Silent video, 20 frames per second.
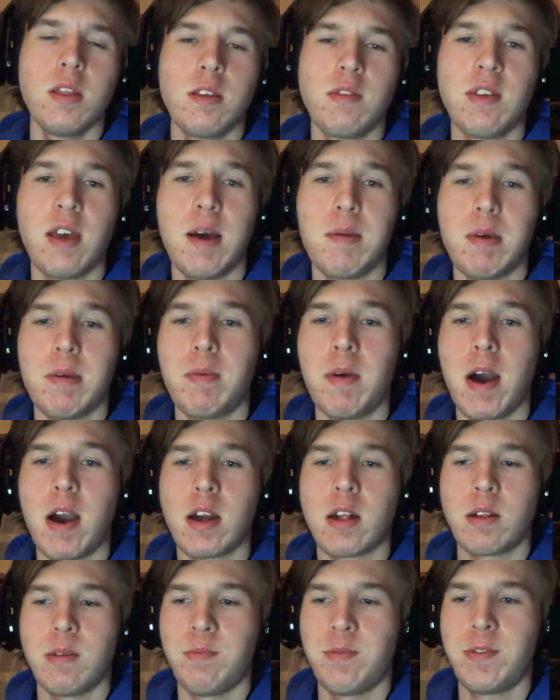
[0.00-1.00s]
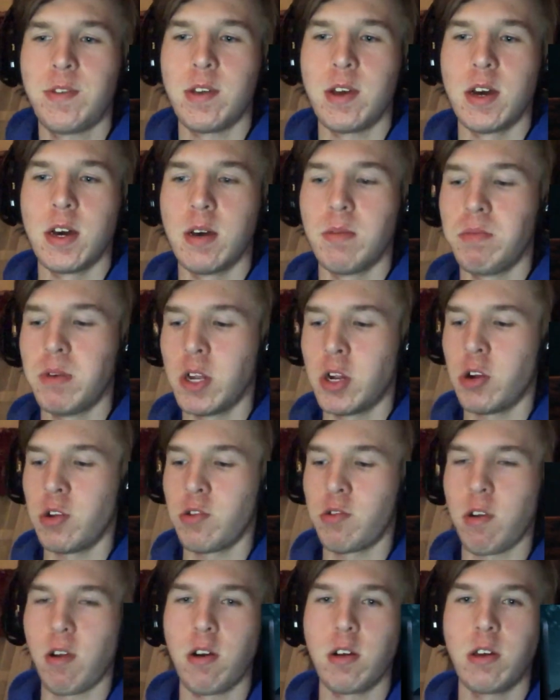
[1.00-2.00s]
The zombie apocalypse
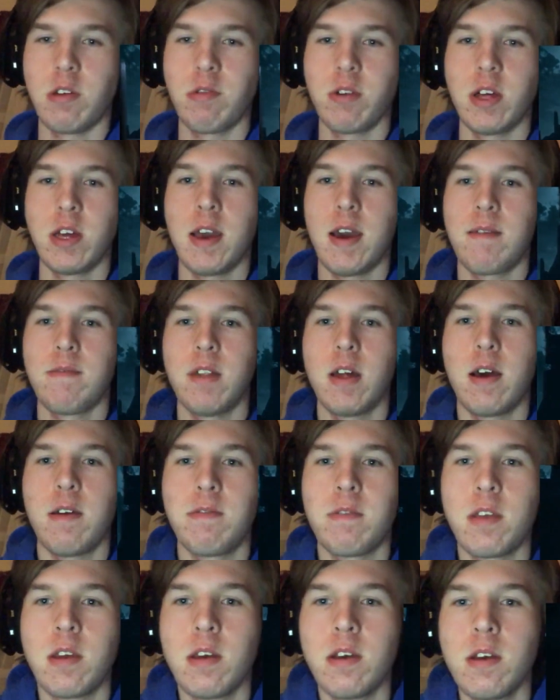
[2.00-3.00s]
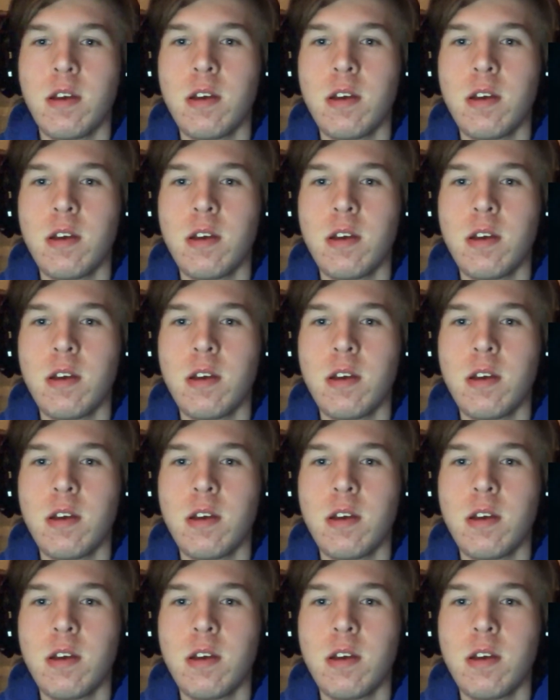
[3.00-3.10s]
pictures are all you really have left.